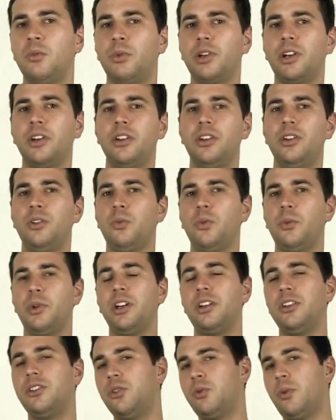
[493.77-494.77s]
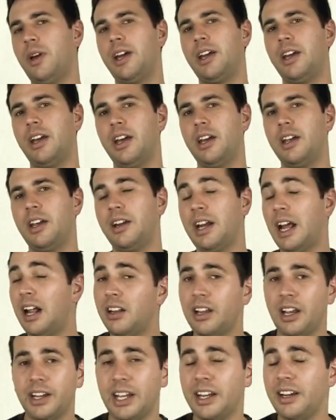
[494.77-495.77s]
We're going to do
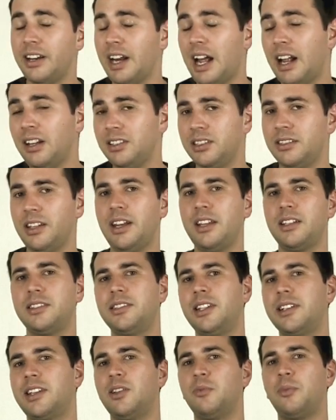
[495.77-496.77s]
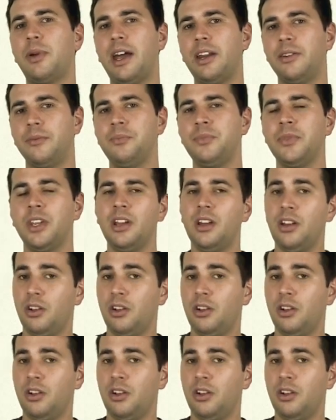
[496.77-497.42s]
again an alternating sticking pattern,